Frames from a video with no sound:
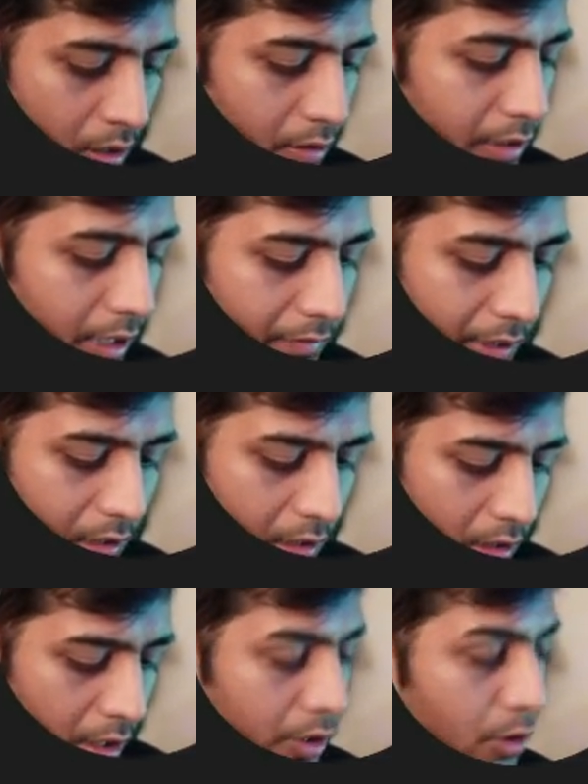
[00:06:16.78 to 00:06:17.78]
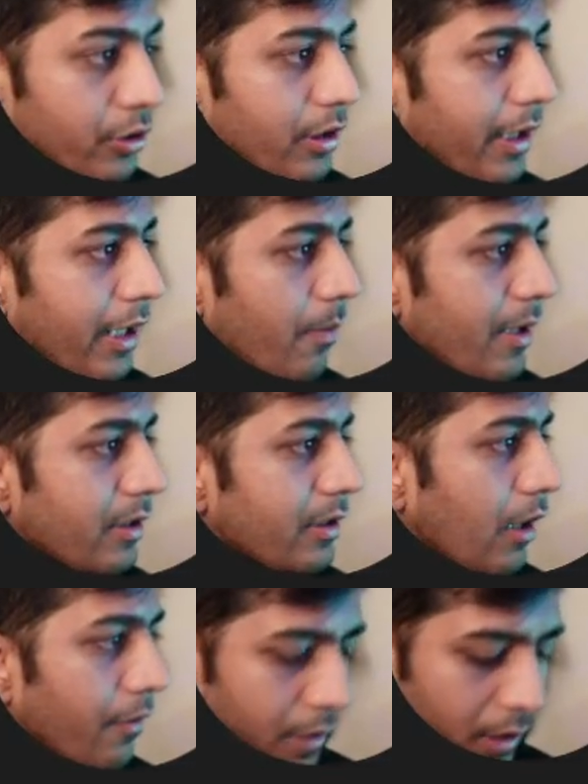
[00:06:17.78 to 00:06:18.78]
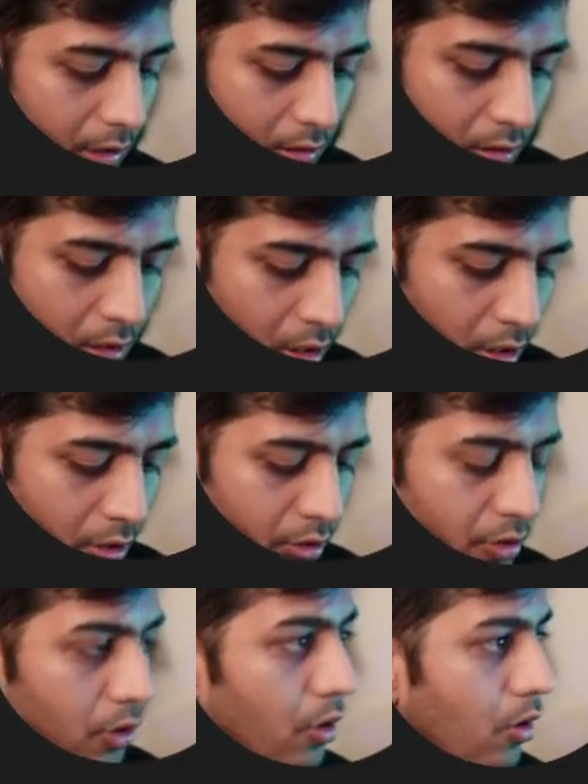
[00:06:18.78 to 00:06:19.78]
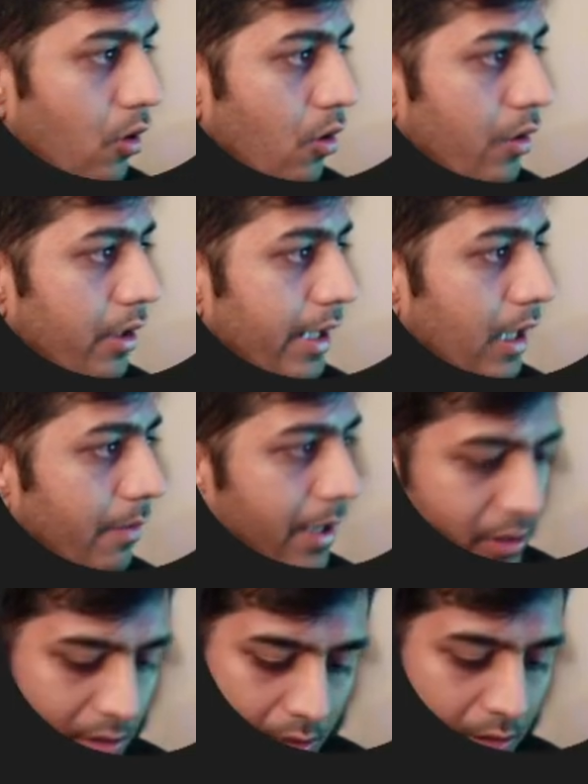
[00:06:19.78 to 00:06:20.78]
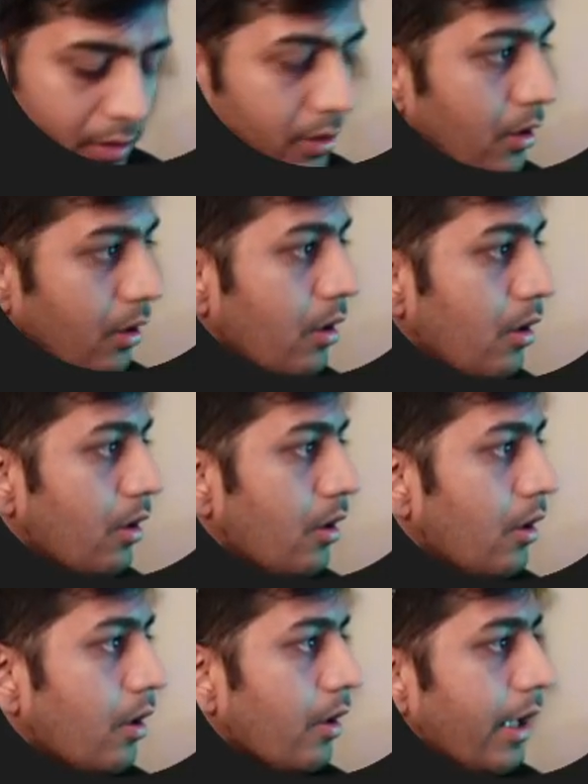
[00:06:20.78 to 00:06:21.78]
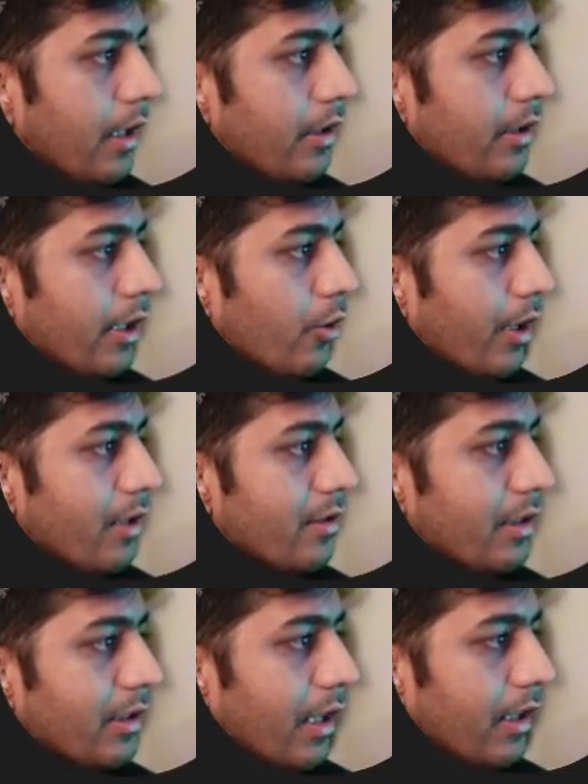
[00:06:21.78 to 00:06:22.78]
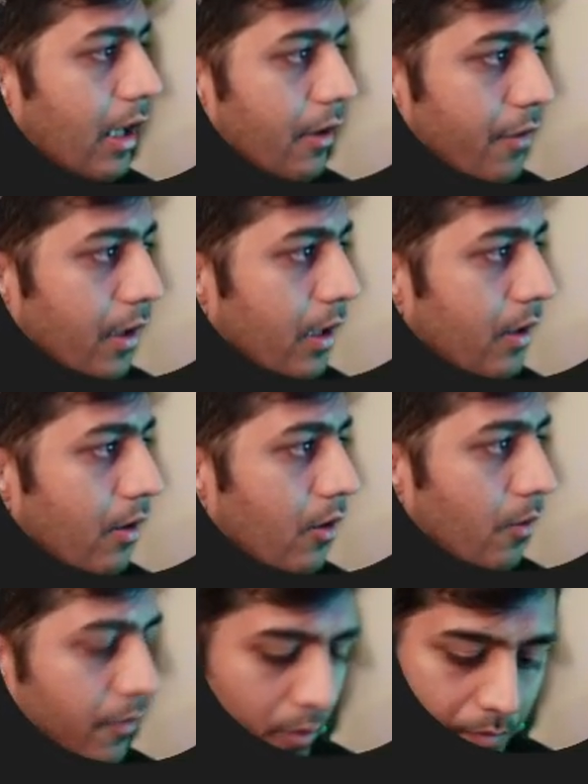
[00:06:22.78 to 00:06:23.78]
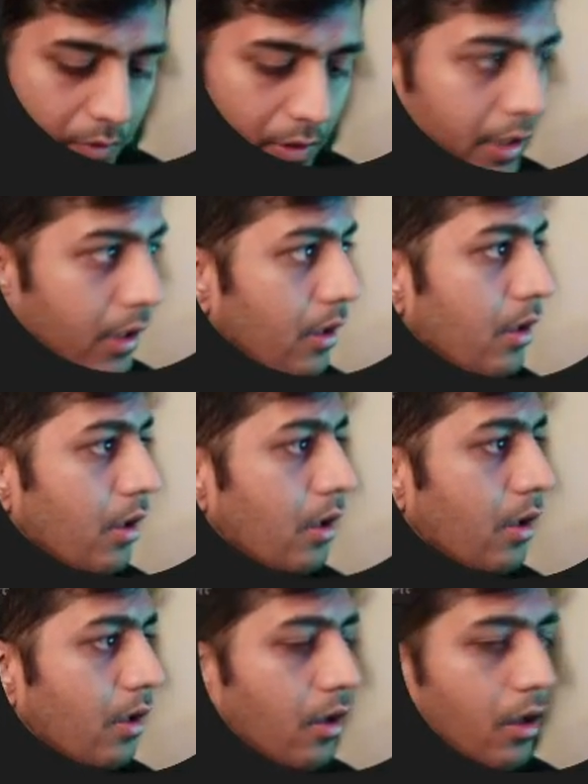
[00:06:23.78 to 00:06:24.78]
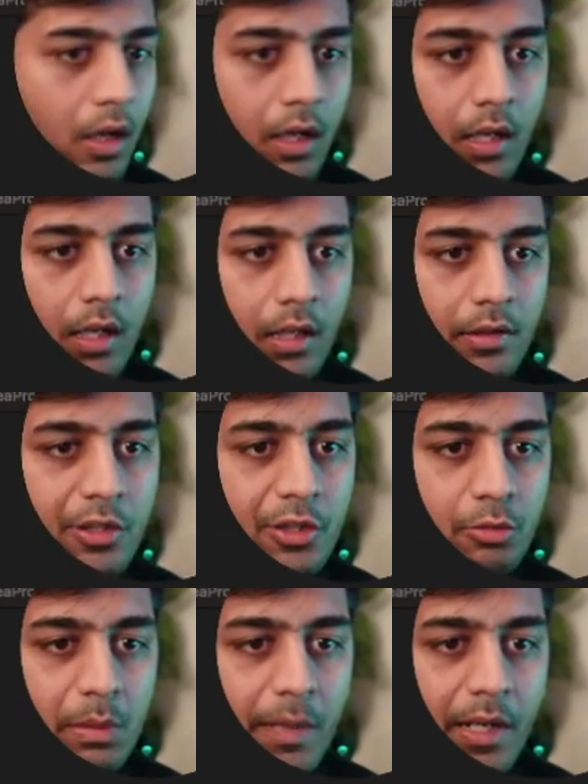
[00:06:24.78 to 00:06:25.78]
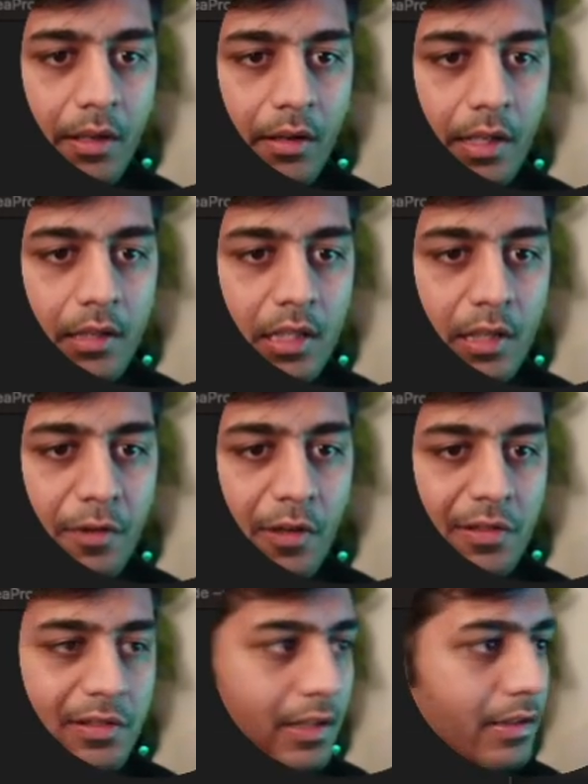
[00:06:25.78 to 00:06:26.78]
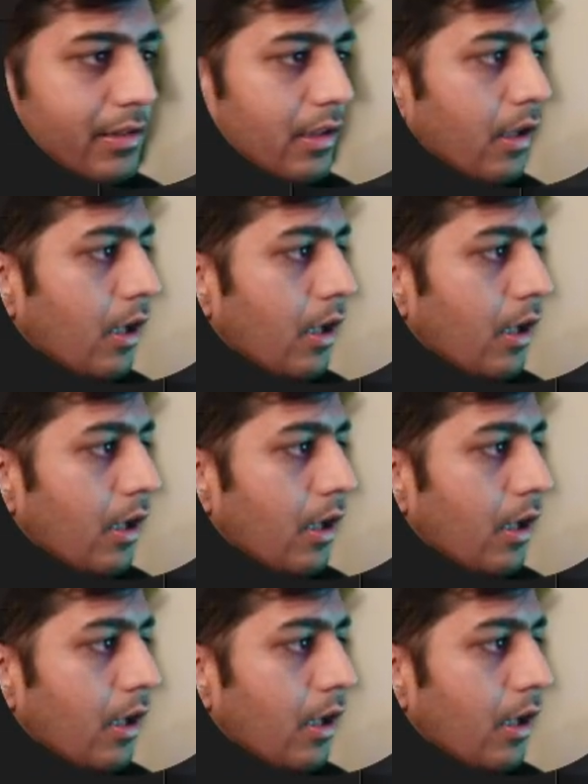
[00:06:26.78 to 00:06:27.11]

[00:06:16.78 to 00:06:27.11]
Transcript: Then we're gonna use the database Kafka, show databases, right? Here you can see that Kafka, hopefully. This should be better, right? The font size.